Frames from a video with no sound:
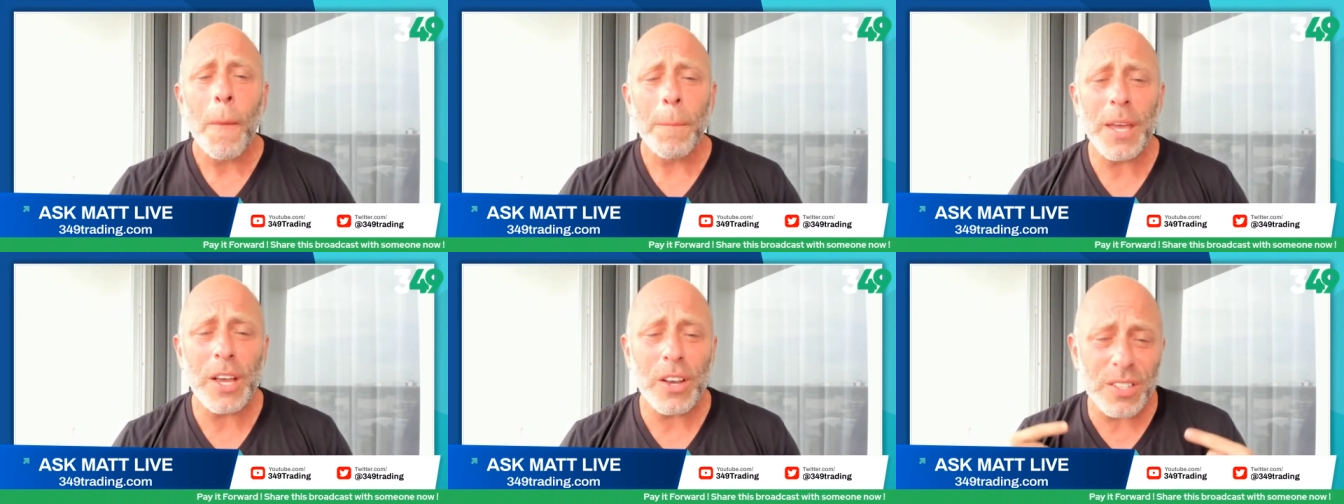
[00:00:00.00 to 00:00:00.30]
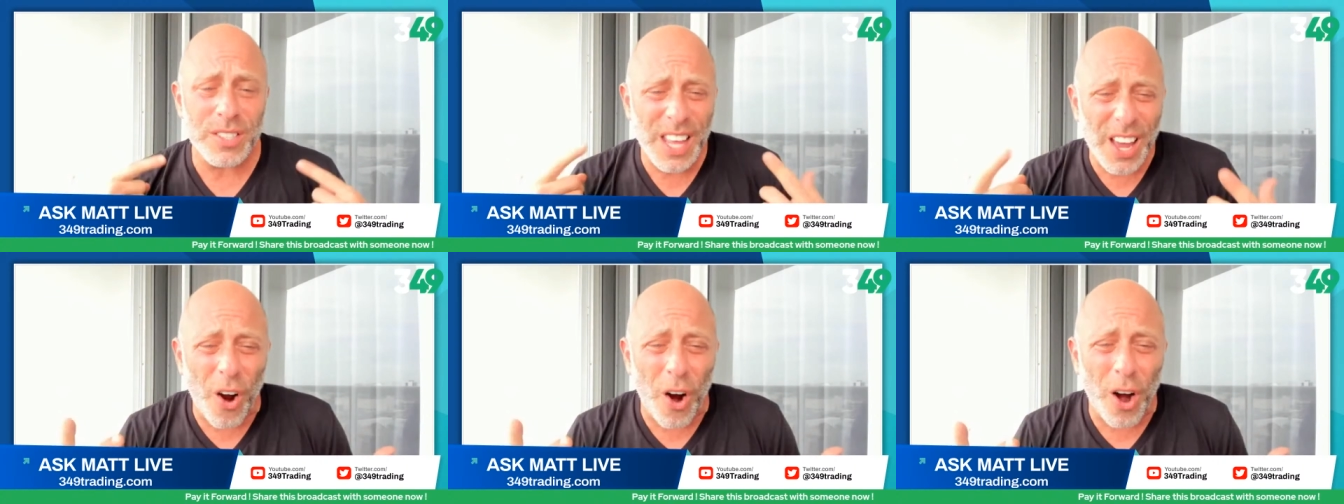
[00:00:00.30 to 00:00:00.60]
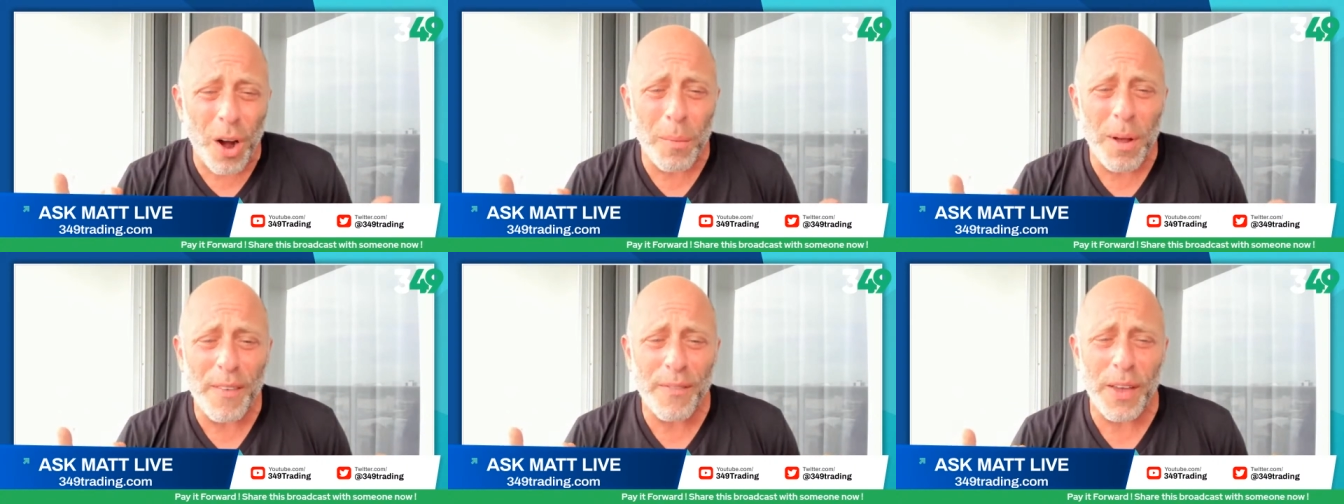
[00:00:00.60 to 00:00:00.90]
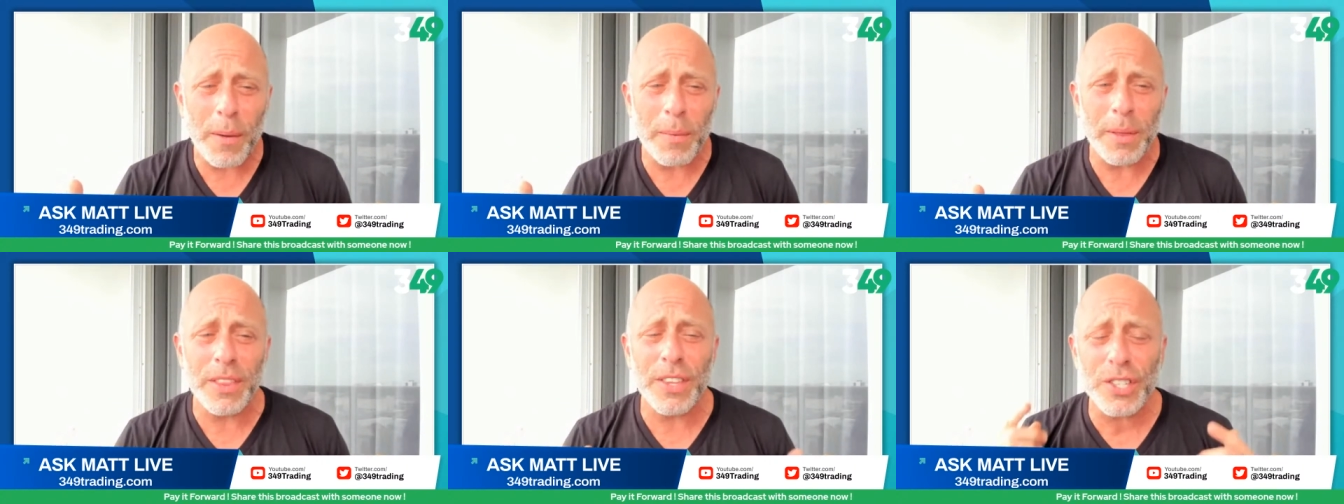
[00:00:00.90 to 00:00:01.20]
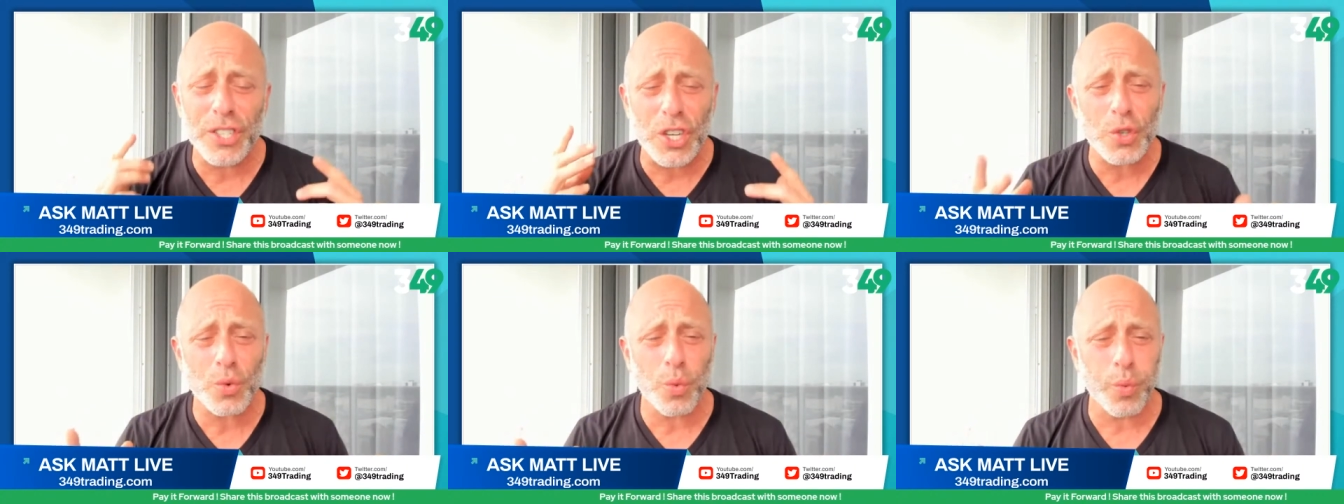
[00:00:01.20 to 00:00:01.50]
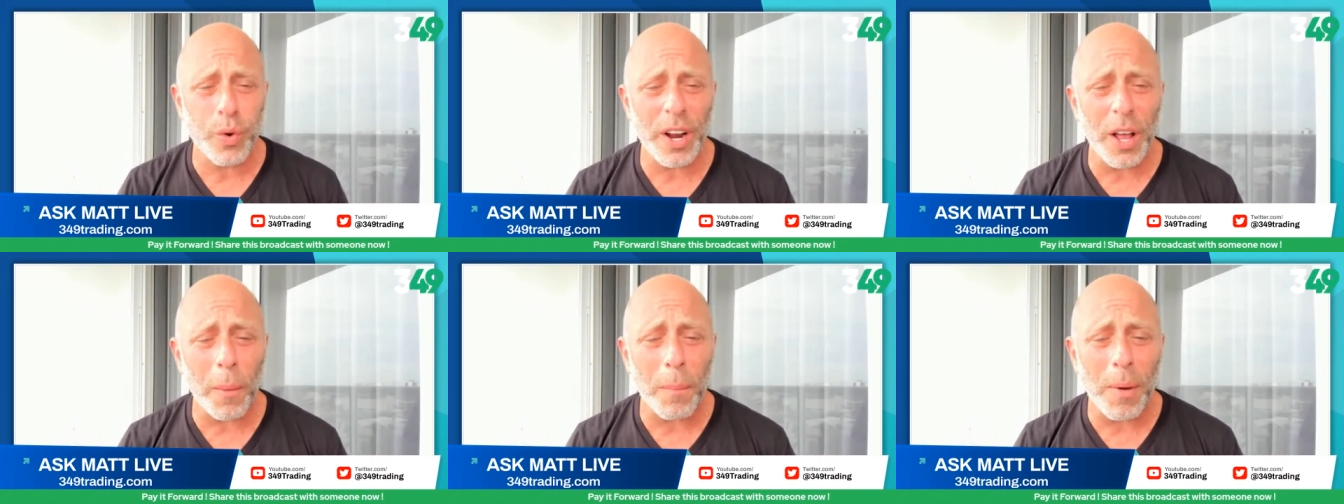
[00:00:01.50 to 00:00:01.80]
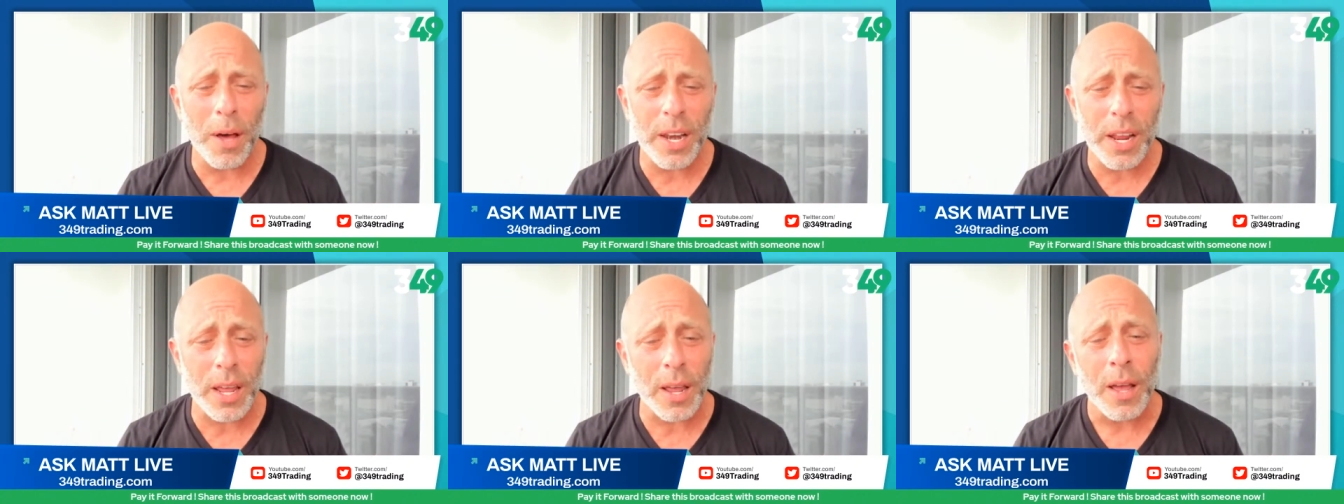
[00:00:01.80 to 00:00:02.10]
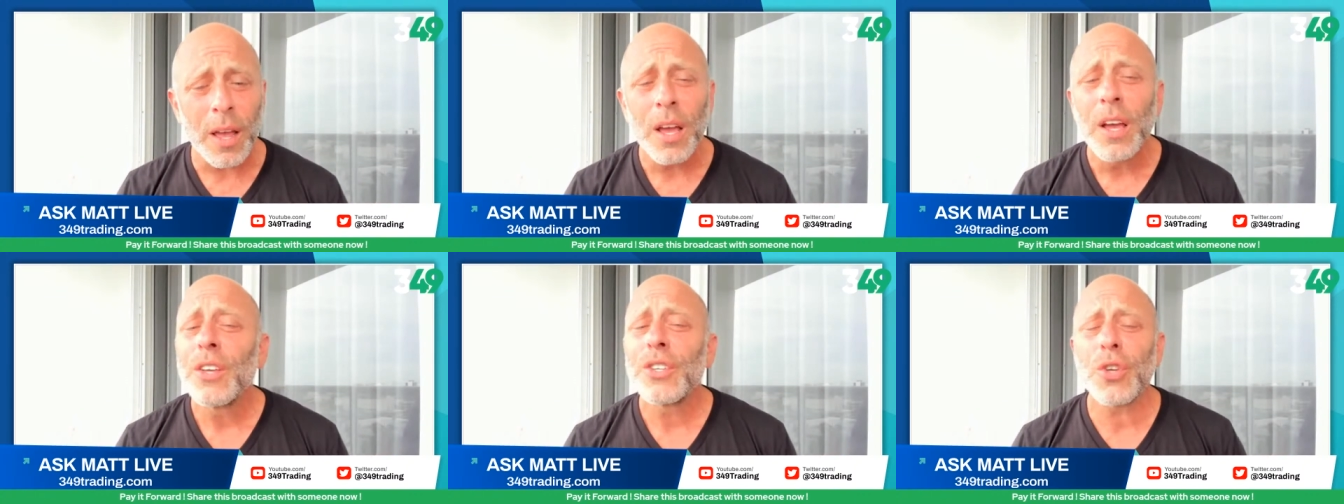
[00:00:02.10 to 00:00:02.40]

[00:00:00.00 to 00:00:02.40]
because they are my family. This is real money.